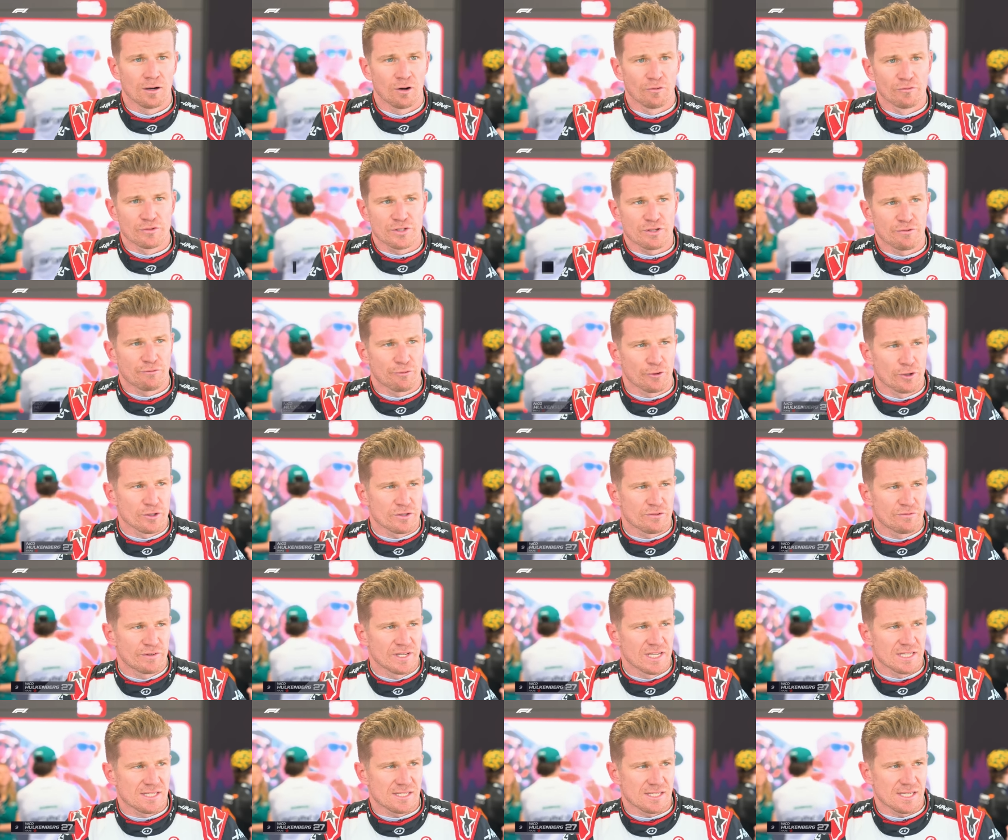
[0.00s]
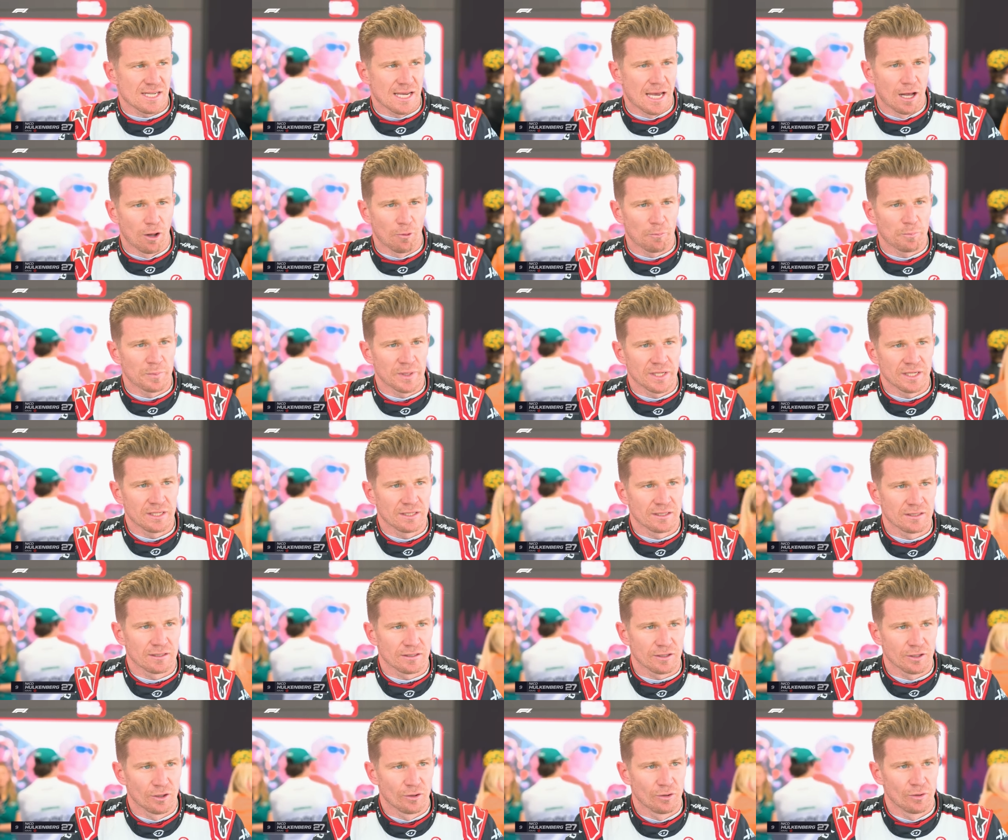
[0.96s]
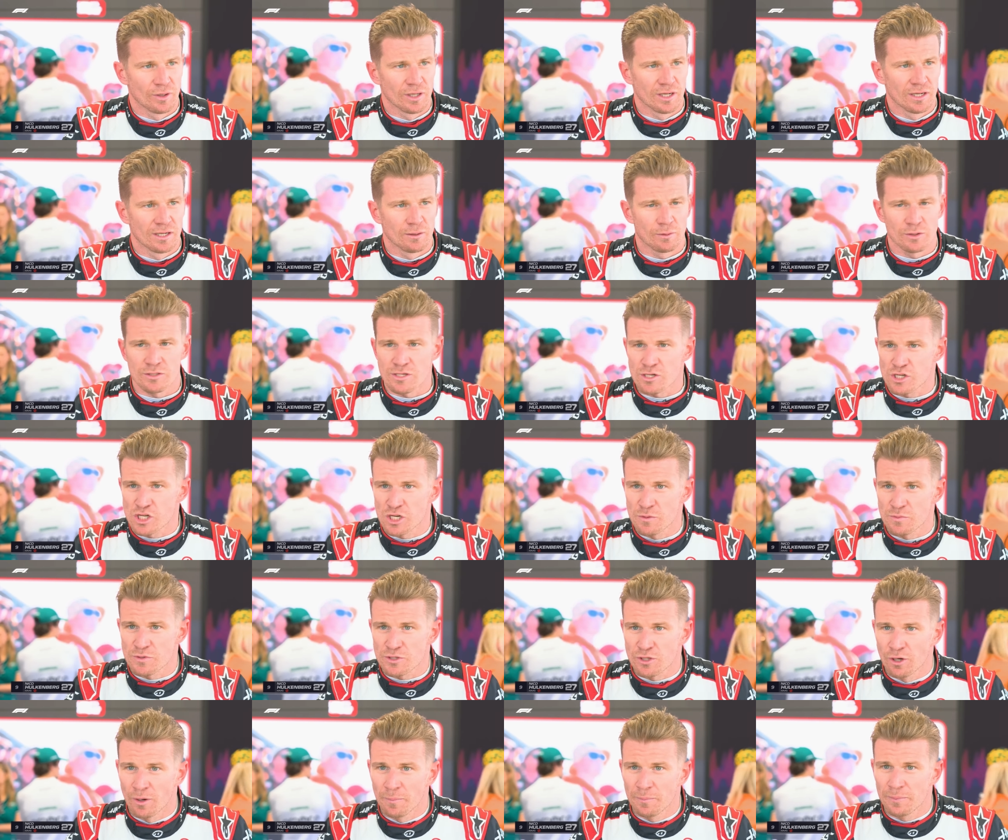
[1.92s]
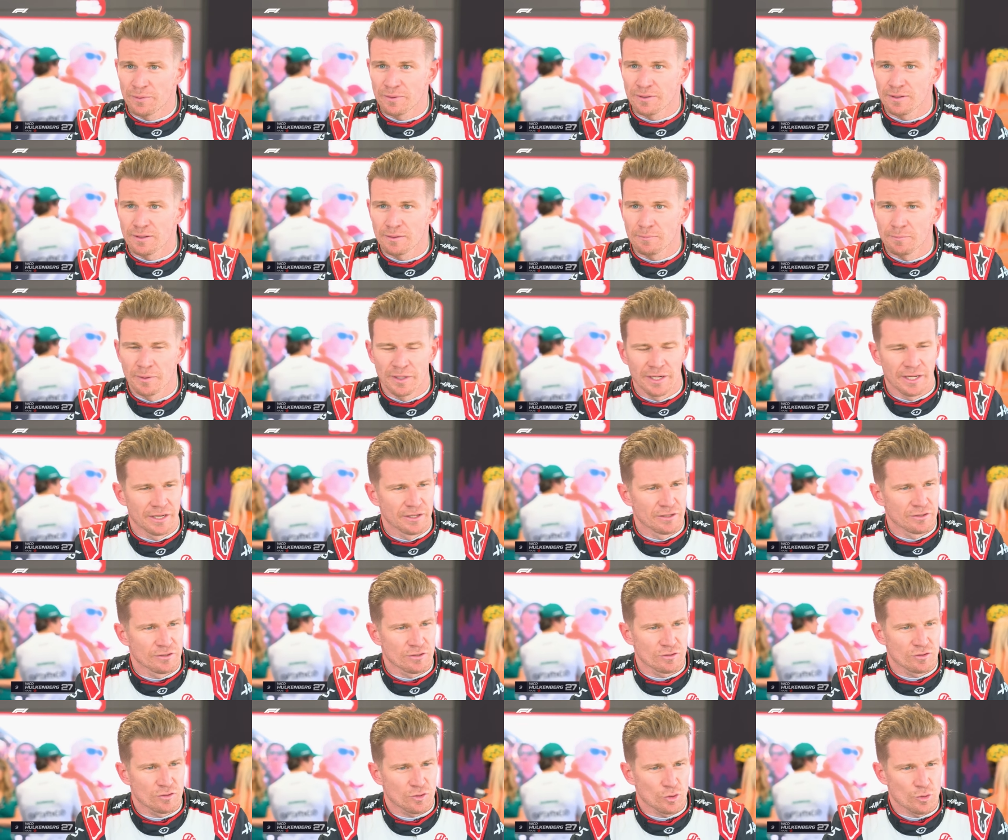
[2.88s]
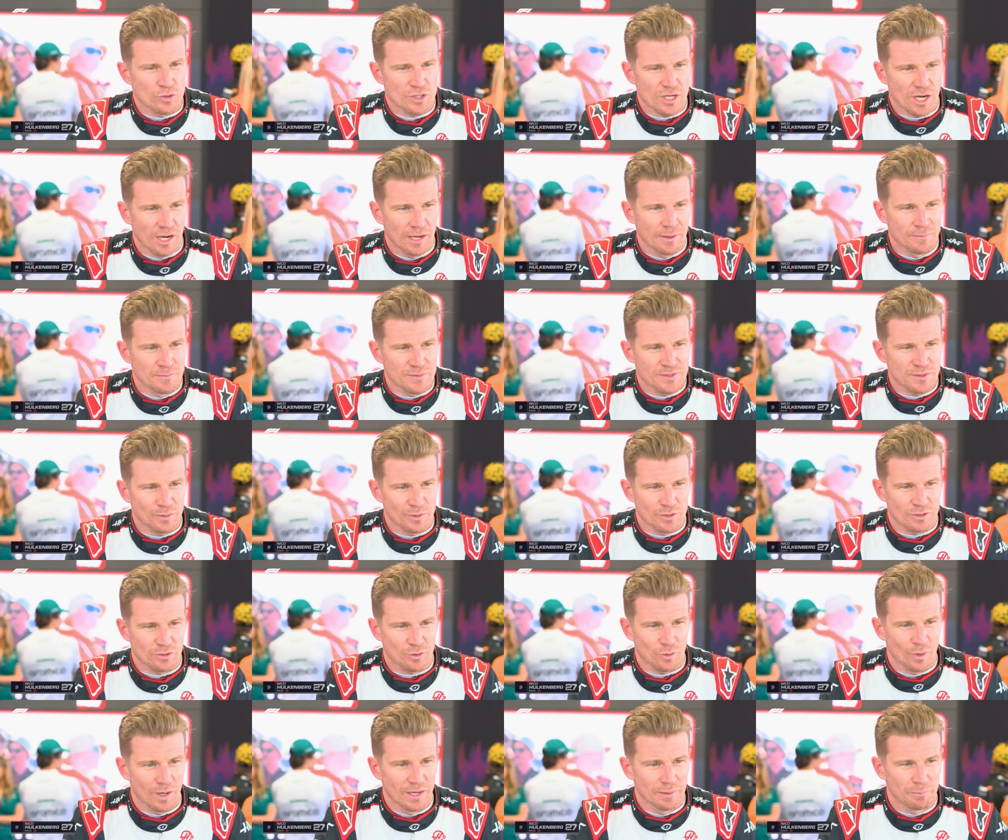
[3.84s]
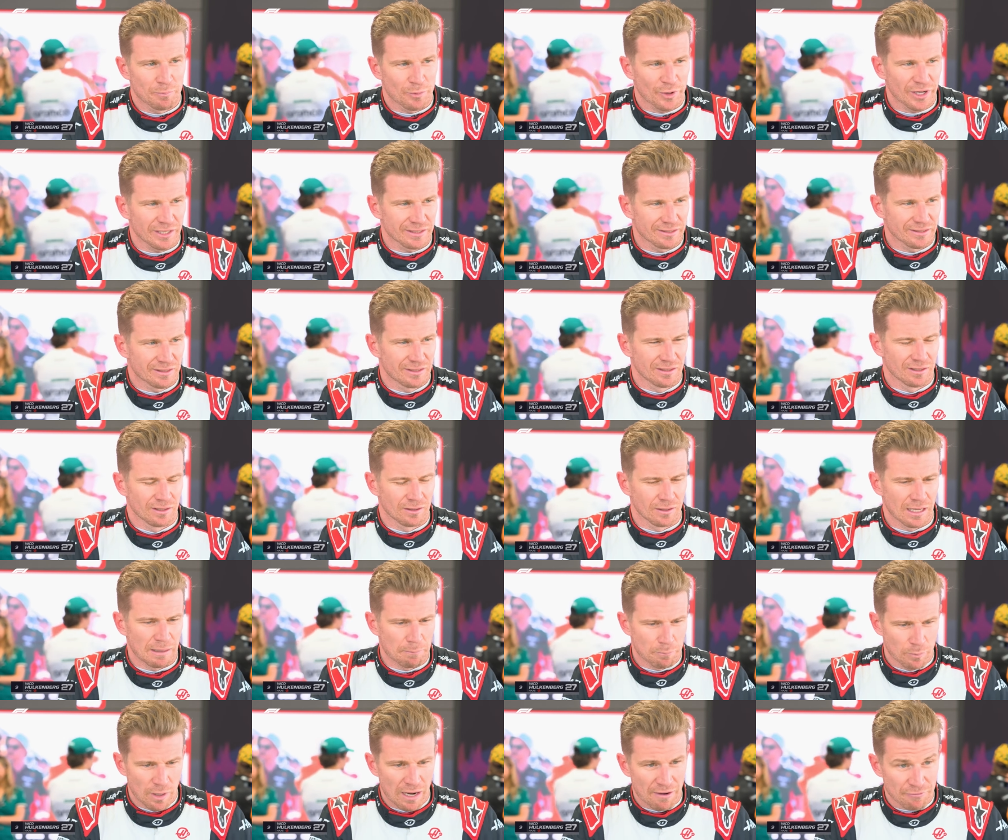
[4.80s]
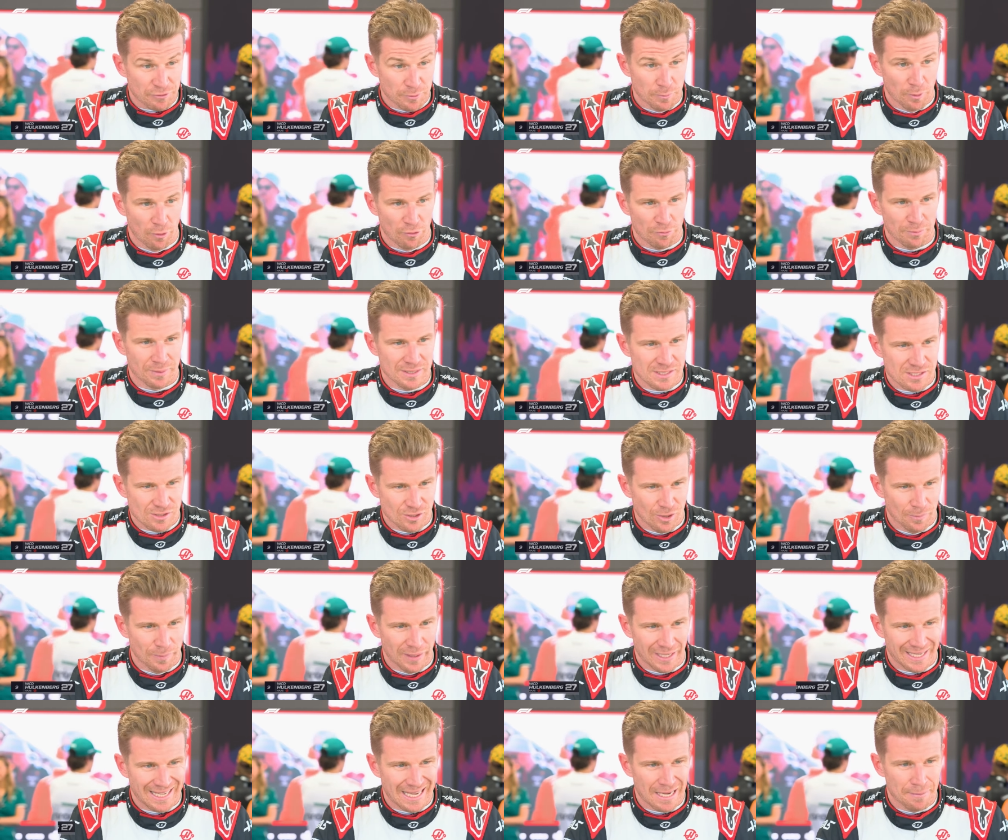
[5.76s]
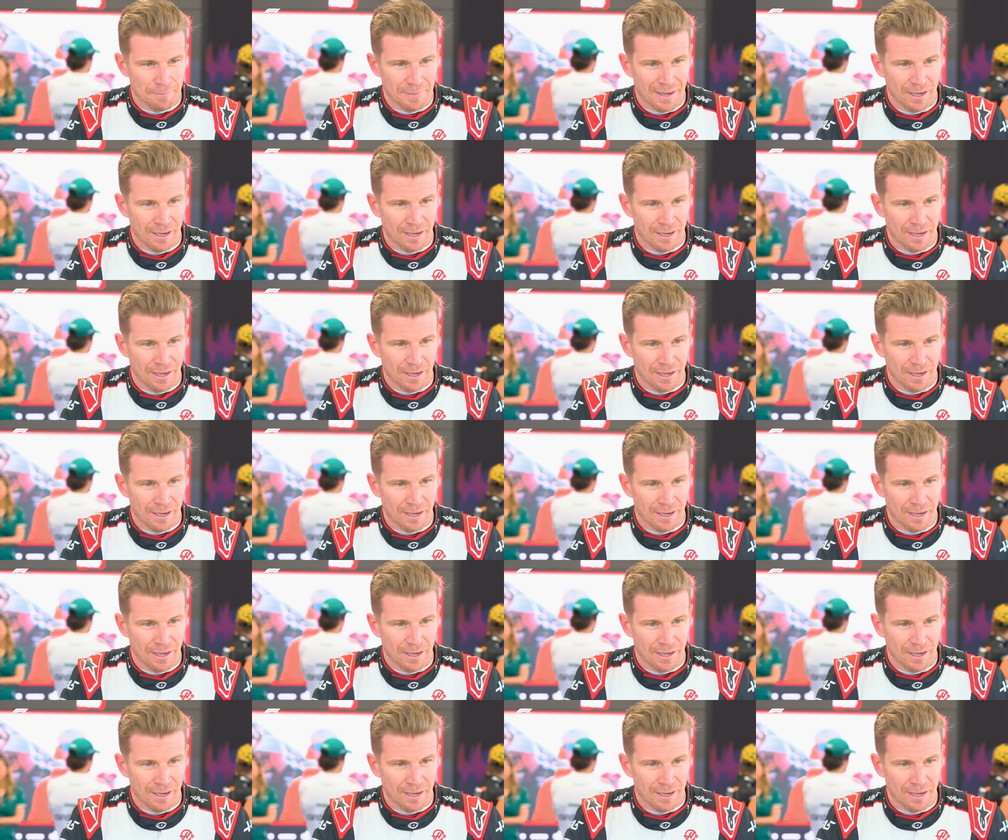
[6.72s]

Obviously, first VSC helped me. You know, uh, it was a cheap stop, but then two times was quite practical. After both my stop, I came